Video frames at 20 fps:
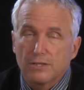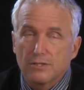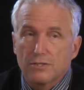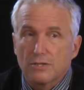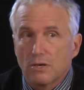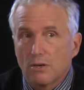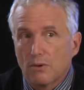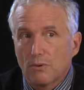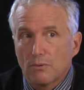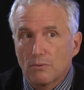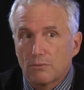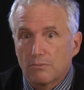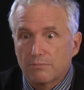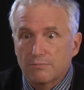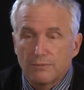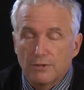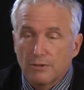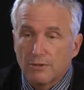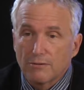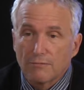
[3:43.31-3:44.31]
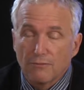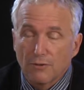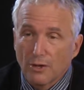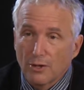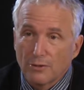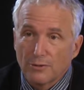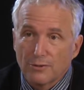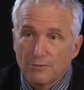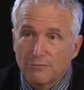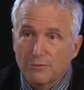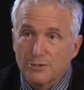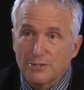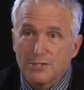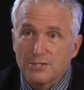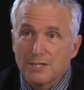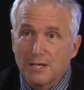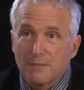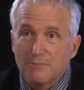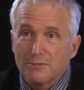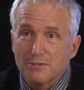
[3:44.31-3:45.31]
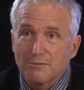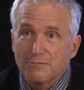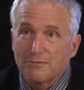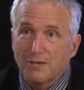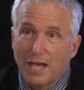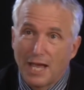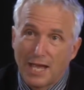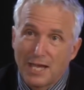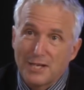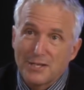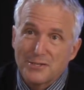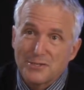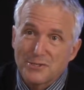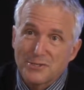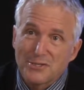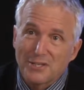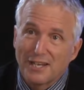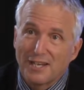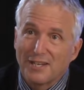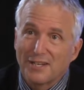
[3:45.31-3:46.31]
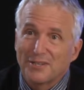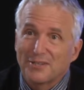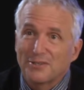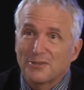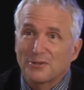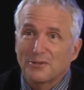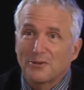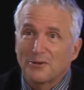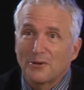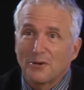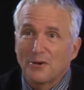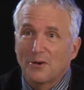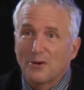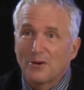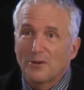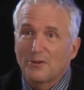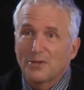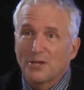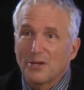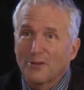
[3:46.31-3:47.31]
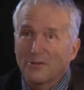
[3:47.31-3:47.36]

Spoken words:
So you can follow in the footsteps of Keynes and all